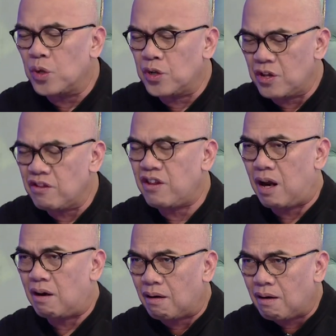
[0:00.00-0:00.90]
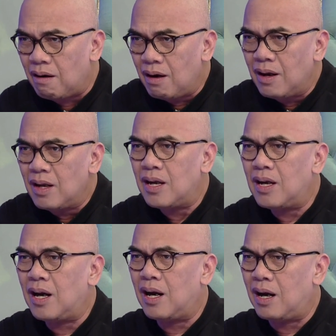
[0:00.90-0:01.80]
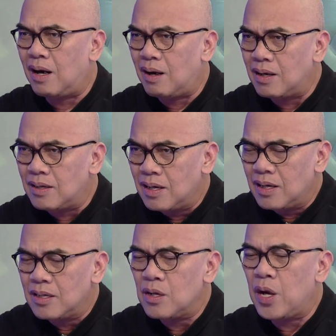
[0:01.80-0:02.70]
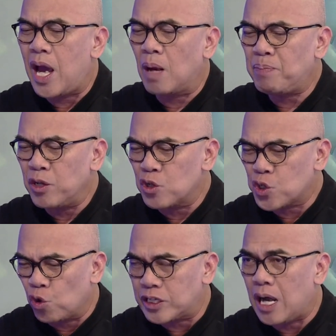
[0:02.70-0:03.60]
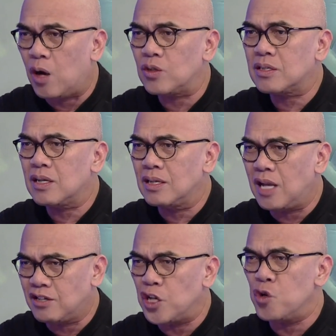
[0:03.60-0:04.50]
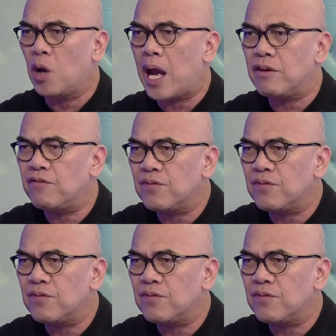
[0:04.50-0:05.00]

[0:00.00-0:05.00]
were there? Uh, helping you sort out the, the new life?